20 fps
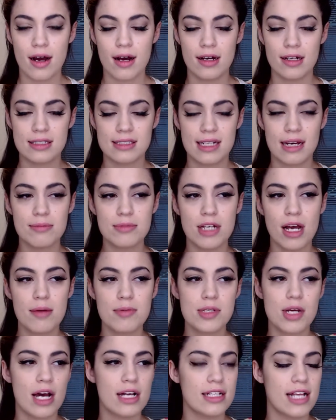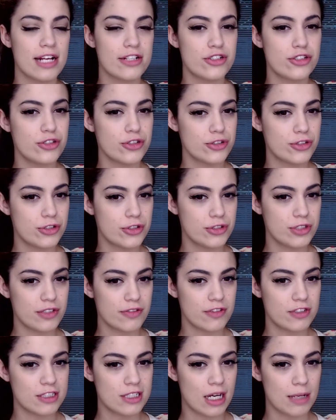sometimes I like to do two
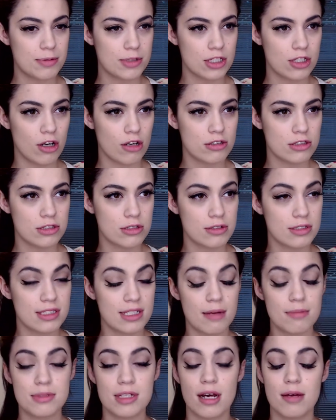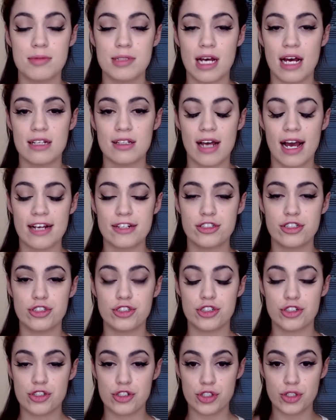different types of contour. Sometimes I like to
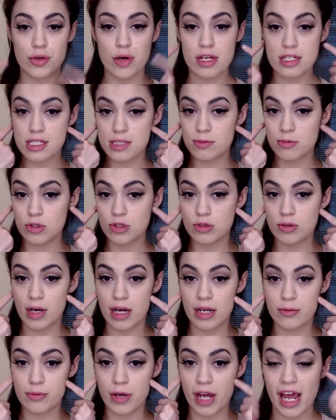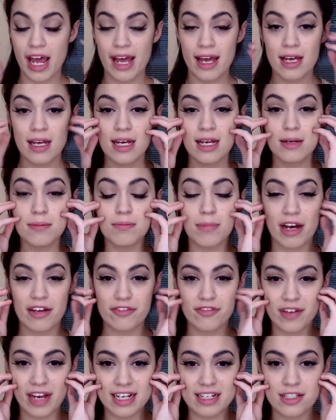just do a small one where my
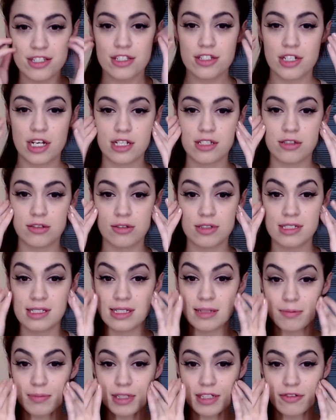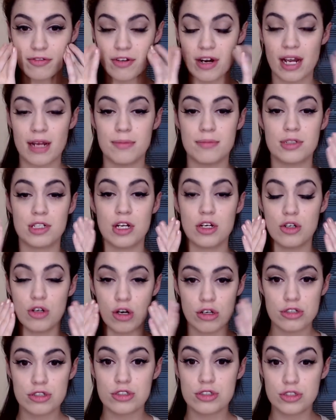face just looks simply framed,
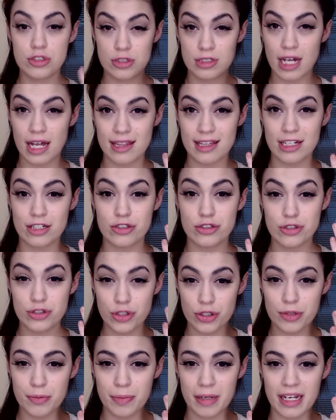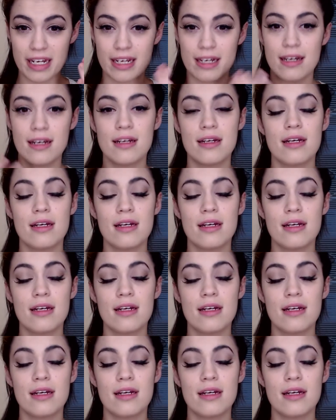nothing too big.